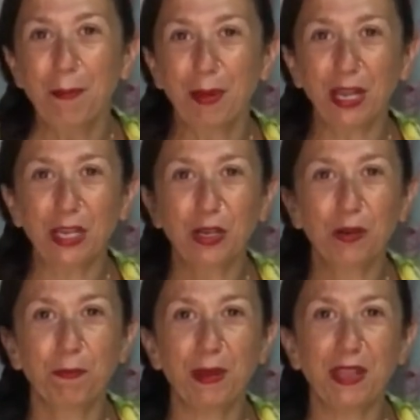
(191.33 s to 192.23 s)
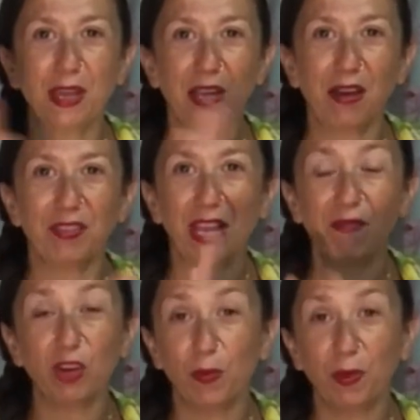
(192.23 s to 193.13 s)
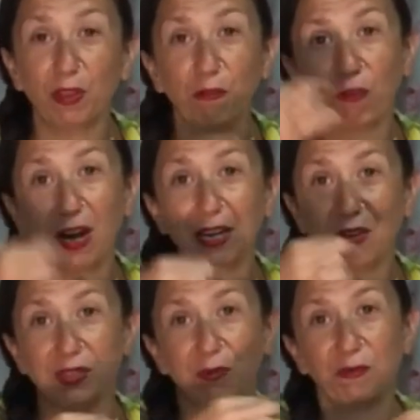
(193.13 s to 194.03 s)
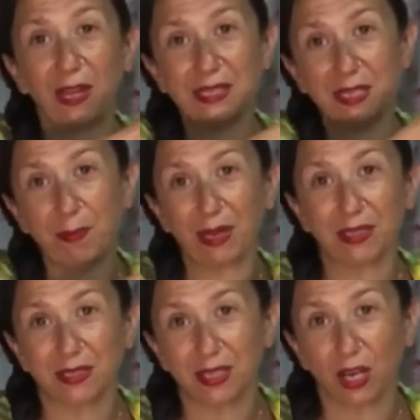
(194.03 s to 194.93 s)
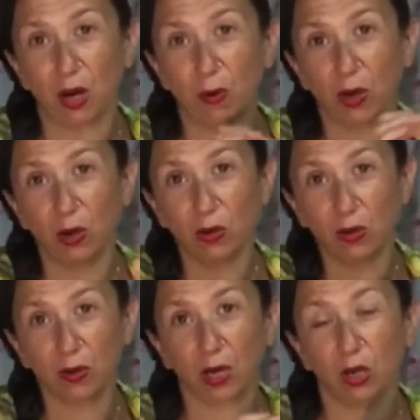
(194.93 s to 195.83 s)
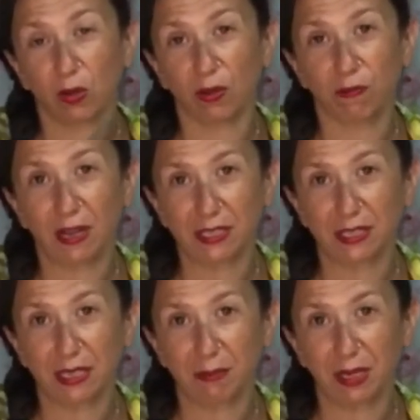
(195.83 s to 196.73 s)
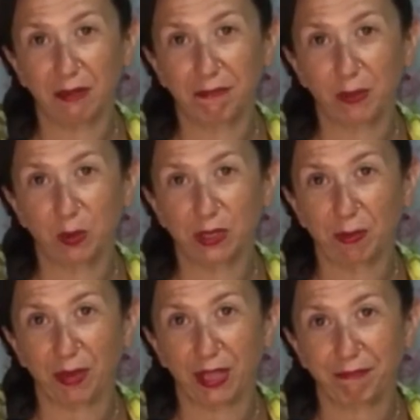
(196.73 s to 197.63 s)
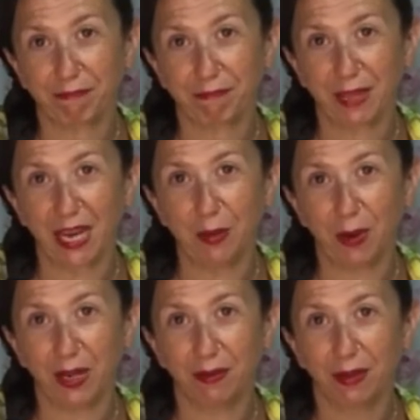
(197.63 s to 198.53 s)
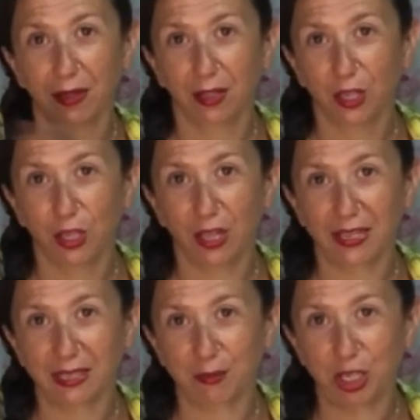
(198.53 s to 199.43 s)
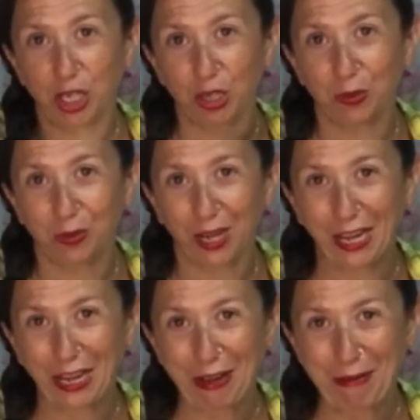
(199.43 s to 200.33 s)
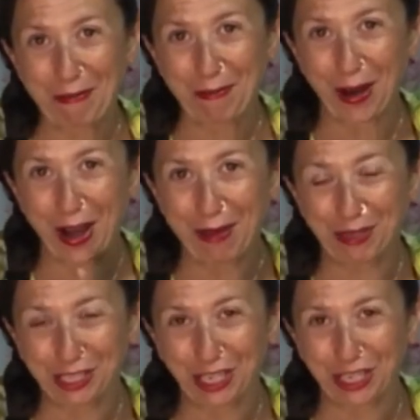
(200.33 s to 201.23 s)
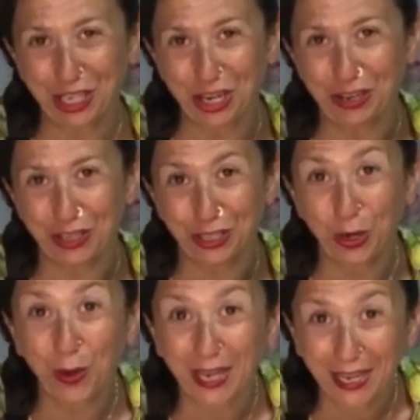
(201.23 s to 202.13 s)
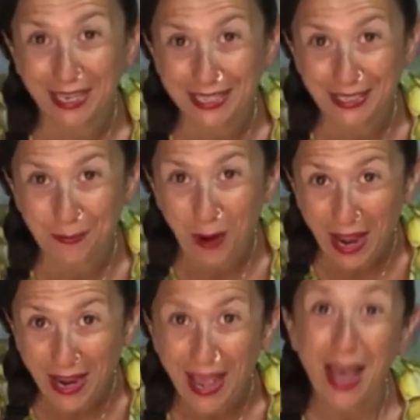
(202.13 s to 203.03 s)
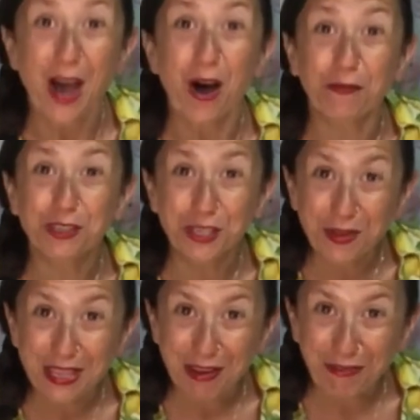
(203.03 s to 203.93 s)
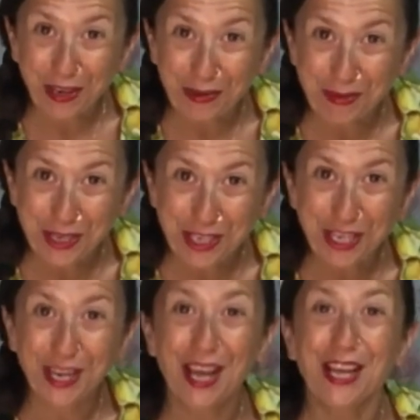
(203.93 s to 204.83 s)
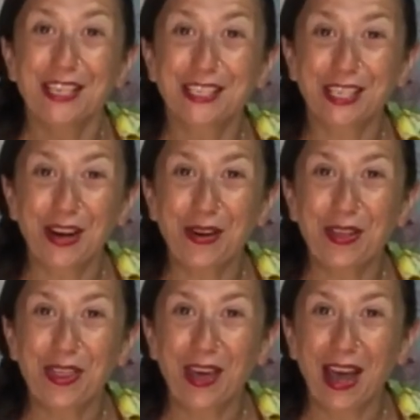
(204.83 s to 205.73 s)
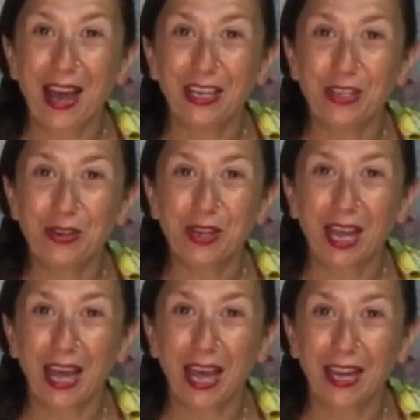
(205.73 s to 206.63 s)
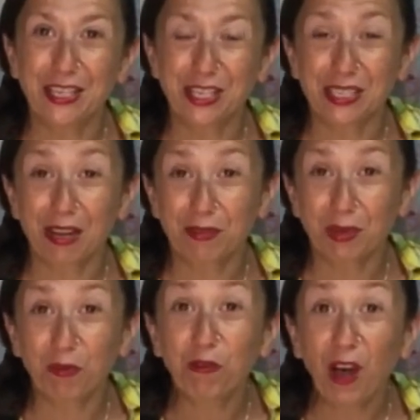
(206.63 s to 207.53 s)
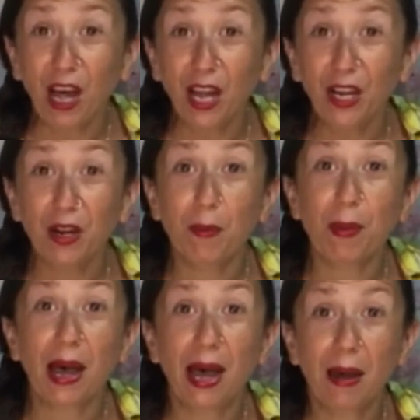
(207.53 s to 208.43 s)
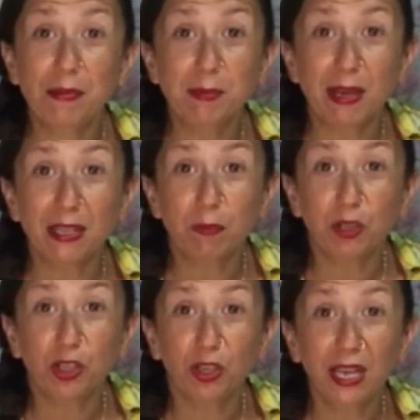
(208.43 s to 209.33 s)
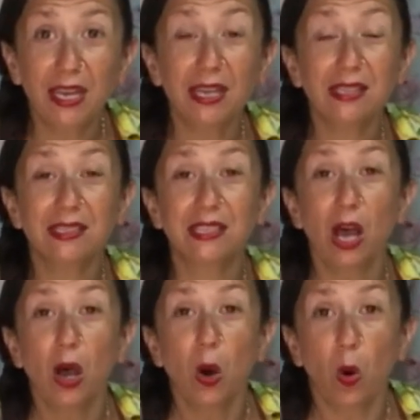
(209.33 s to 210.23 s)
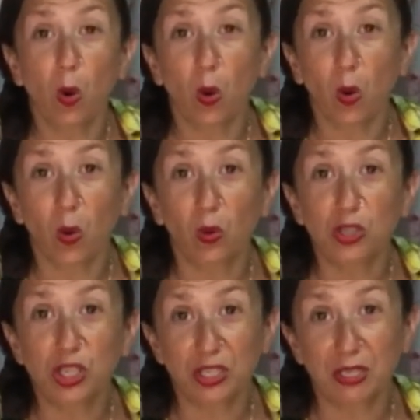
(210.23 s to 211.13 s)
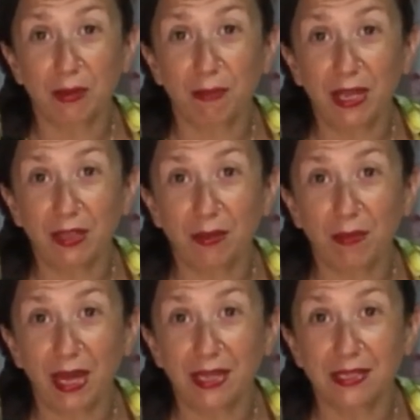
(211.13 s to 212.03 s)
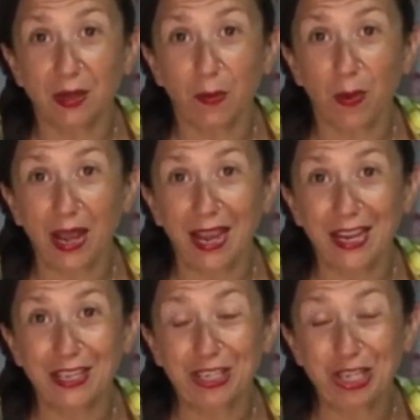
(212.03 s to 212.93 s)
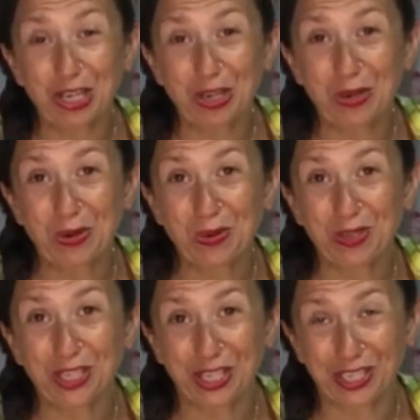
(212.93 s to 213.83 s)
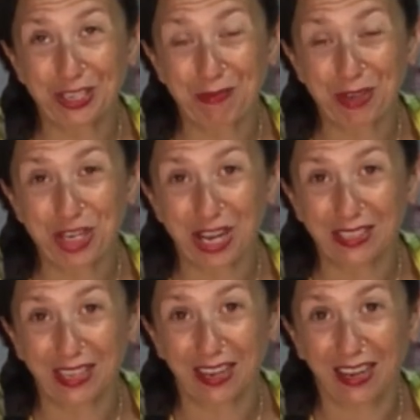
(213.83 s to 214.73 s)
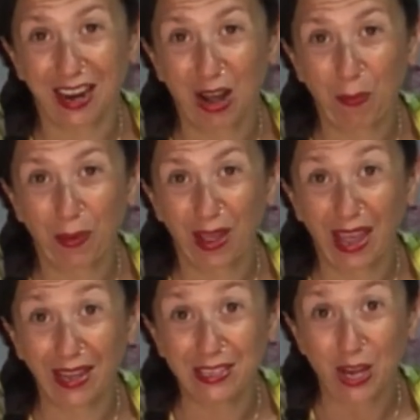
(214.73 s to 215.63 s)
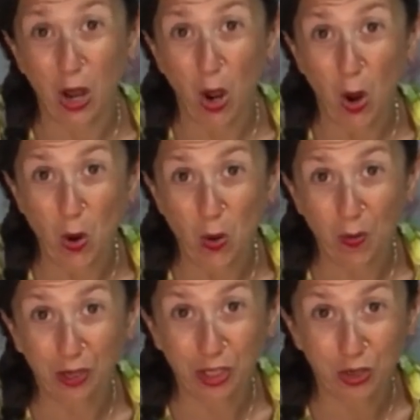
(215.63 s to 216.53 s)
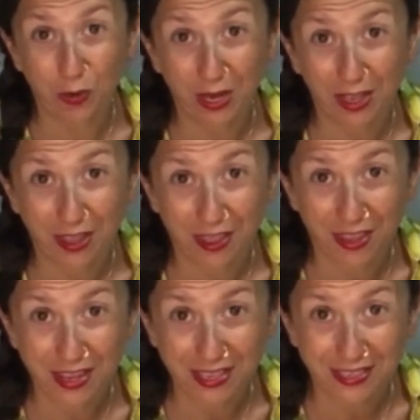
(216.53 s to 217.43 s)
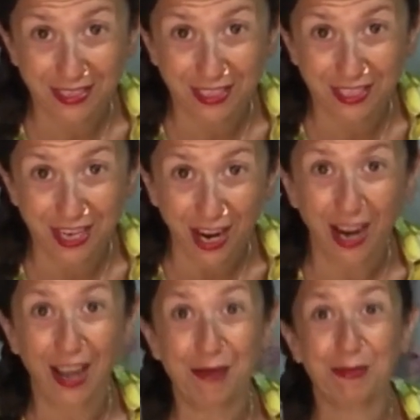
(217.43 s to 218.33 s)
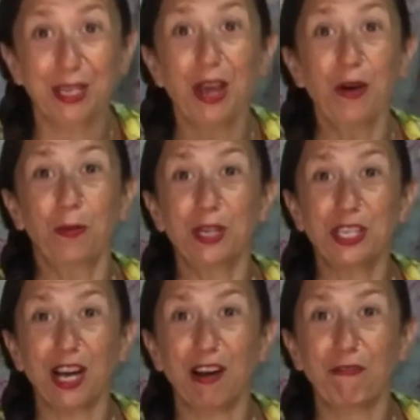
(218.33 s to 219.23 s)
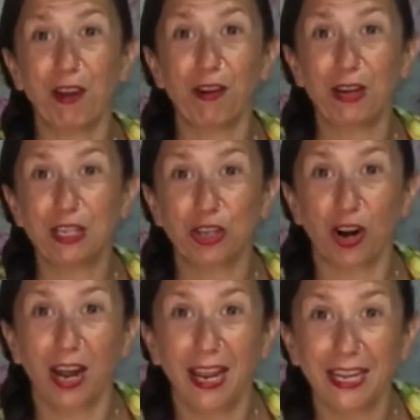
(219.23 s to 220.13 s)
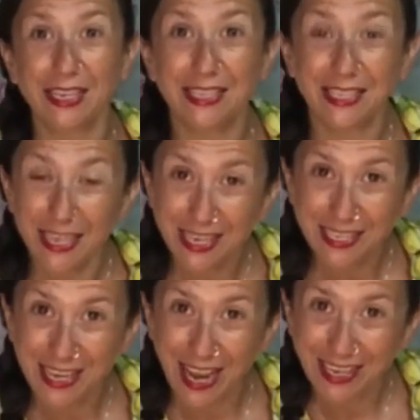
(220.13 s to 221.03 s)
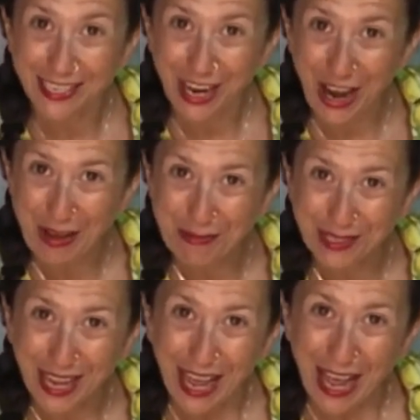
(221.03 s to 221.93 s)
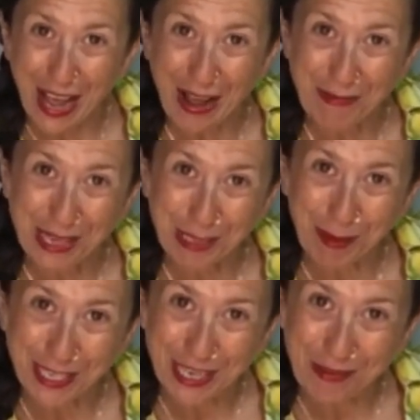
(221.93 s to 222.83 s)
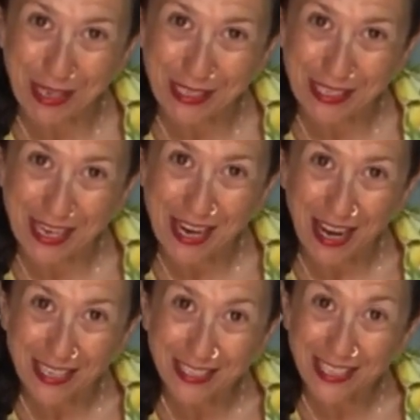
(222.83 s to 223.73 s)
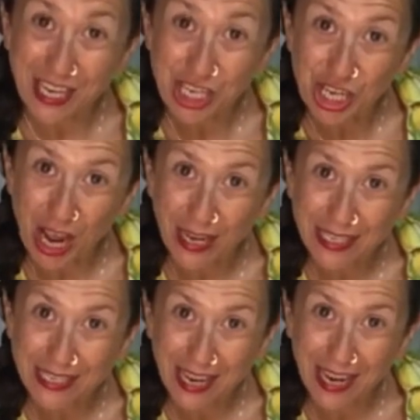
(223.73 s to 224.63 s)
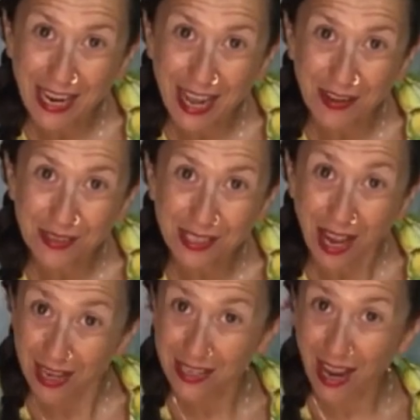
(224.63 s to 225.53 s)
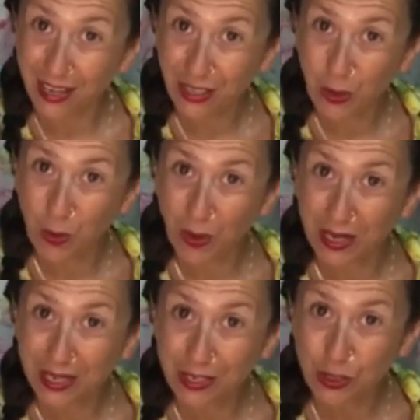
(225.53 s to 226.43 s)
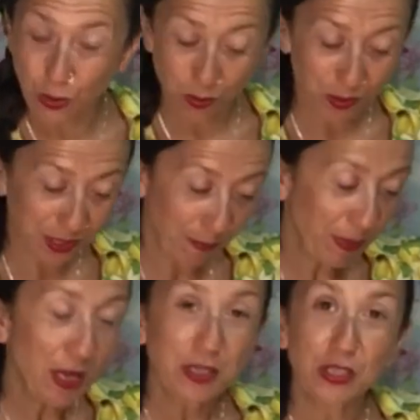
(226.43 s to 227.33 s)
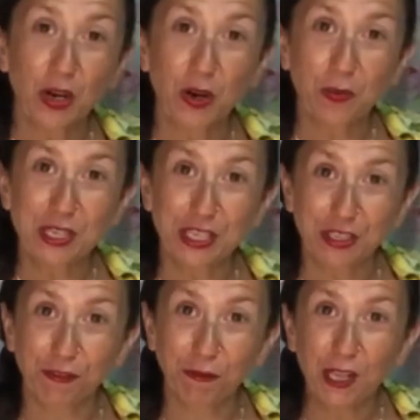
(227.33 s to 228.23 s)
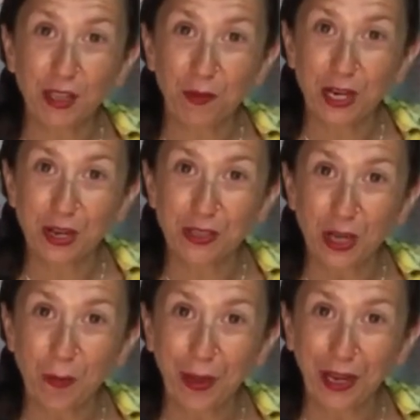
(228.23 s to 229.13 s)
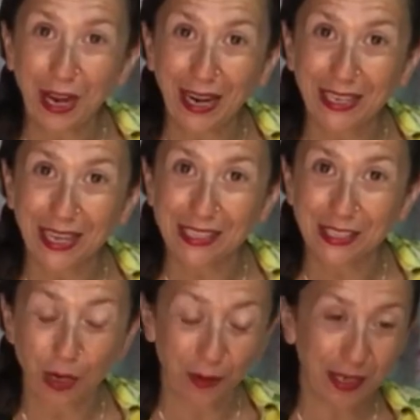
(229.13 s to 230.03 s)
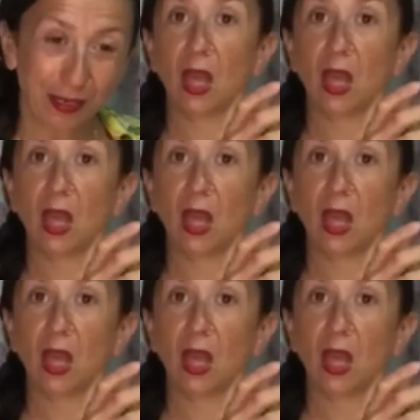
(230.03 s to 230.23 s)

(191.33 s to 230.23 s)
But it could be that you have the envelope at the front, you have some fancy buttons that go along the fastening bit or something. Anyway, that's up to you, but I'm just going to show you this quick and easy way of doing the envelope cushion so that you can just have some fun, perhaps make them with your kids, or just make them as a way to just jazz it up at home during these times, which are very trying indeed at times, especially when it's a nice sunshiny day outside and you're indoors. So we just fling the windows open and get sewing.